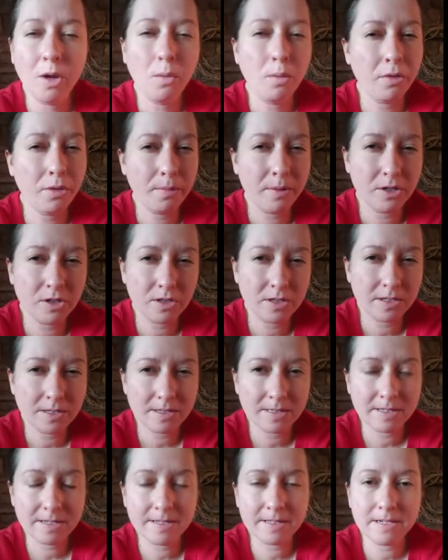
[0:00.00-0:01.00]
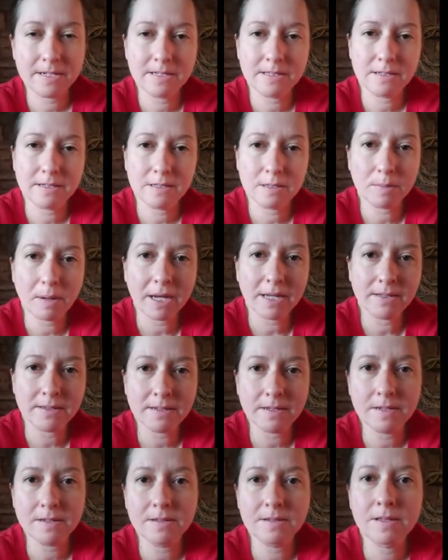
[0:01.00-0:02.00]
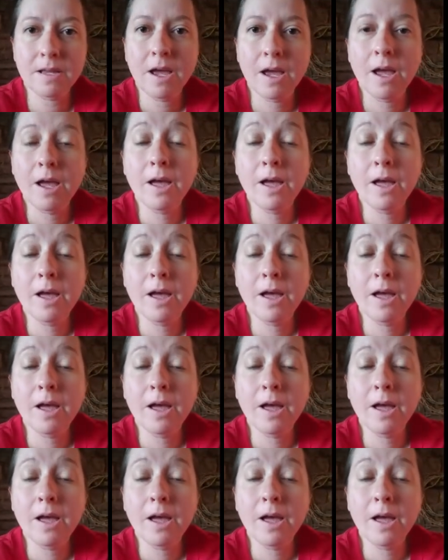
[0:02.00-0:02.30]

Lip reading: with a bunch of seasonings and spices